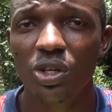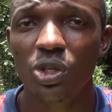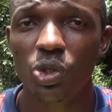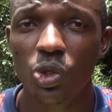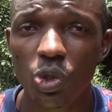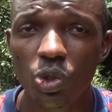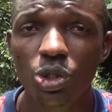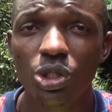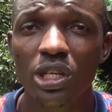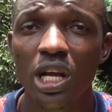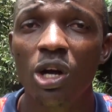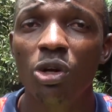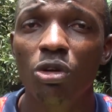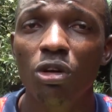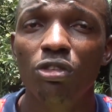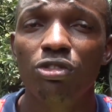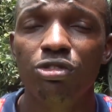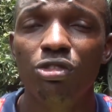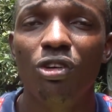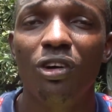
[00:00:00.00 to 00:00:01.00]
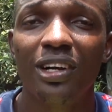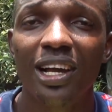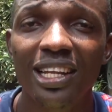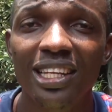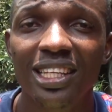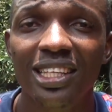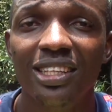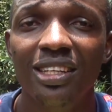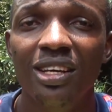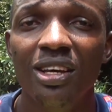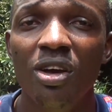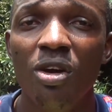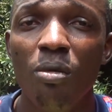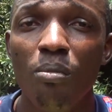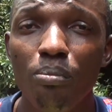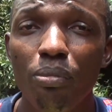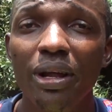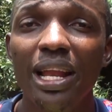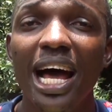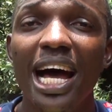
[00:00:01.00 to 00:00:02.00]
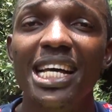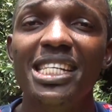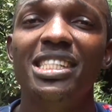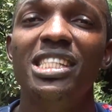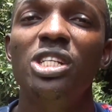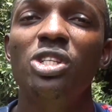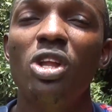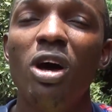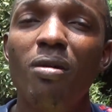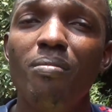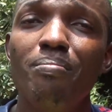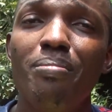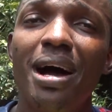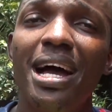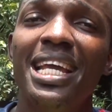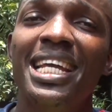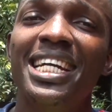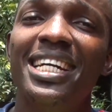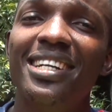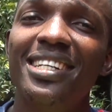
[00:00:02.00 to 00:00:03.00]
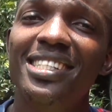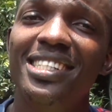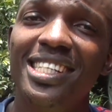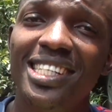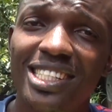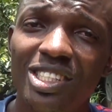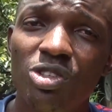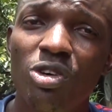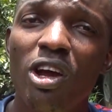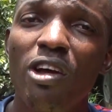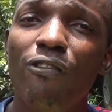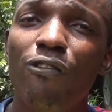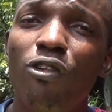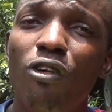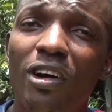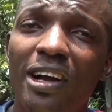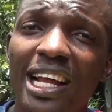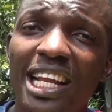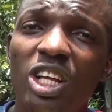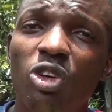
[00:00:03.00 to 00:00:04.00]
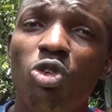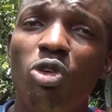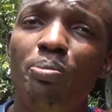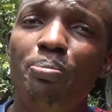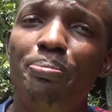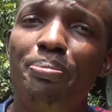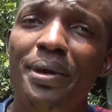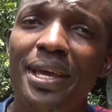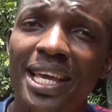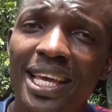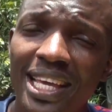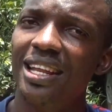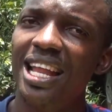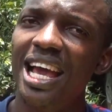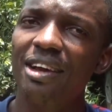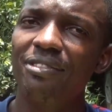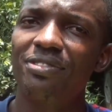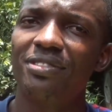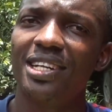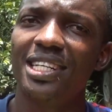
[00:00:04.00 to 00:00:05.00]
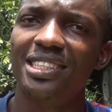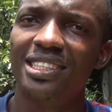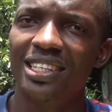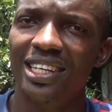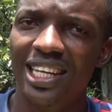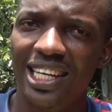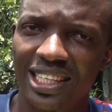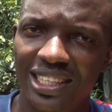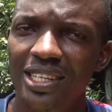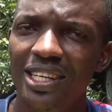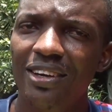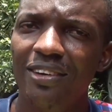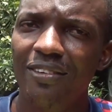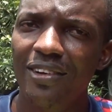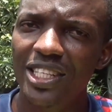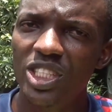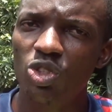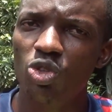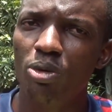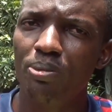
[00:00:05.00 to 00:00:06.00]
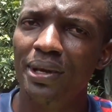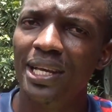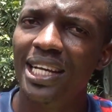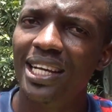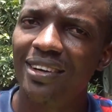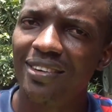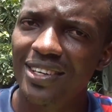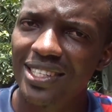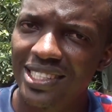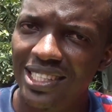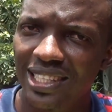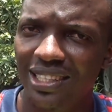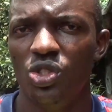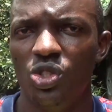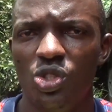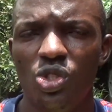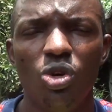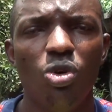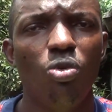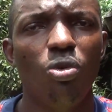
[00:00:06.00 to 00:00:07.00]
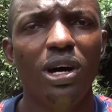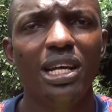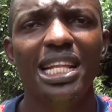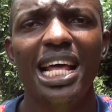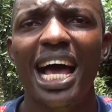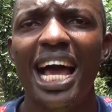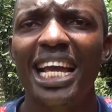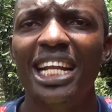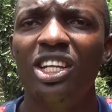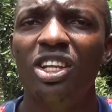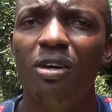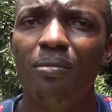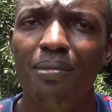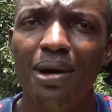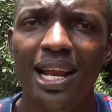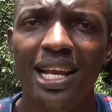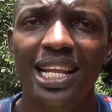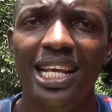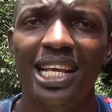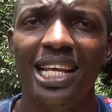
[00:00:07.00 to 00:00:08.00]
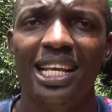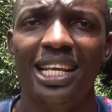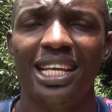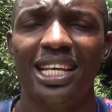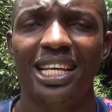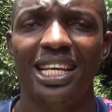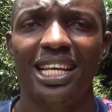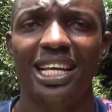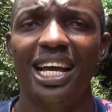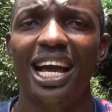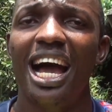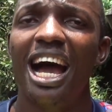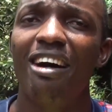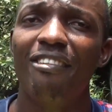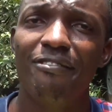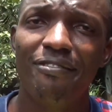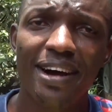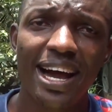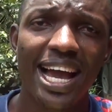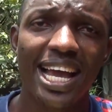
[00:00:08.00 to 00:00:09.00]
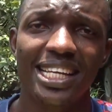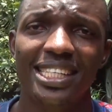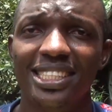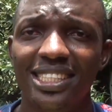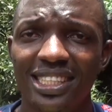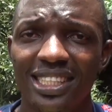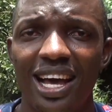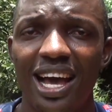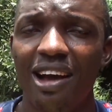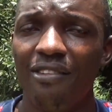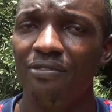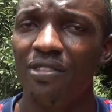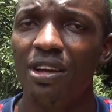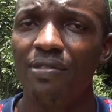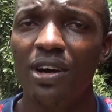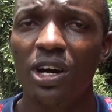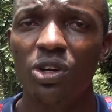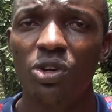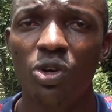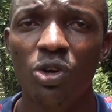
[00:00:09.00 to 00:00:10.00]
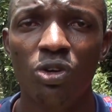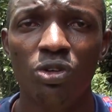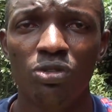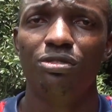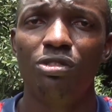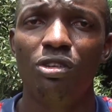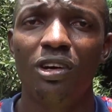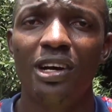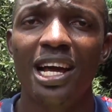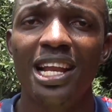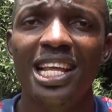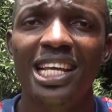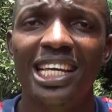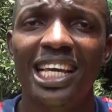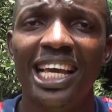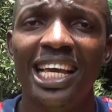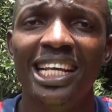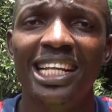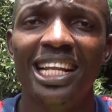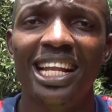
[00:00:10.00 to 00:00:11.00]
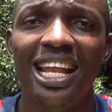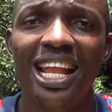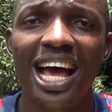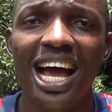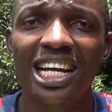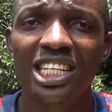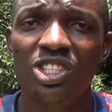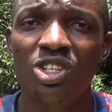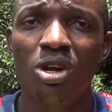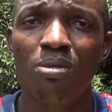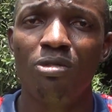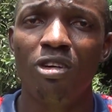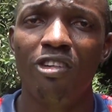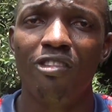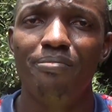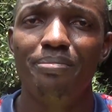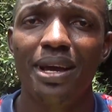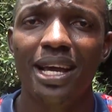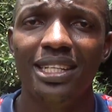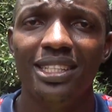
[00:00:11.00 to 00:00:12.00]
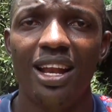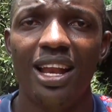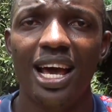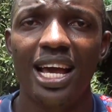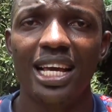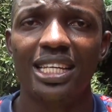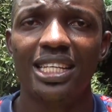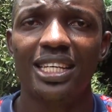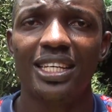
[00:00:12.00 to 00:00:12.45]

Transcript: good, you can go full organic. But as the number increases, going full organic will be life-threatening. The risk will be increasing. So what I normally advise, I've never go full organic in large number of birds, like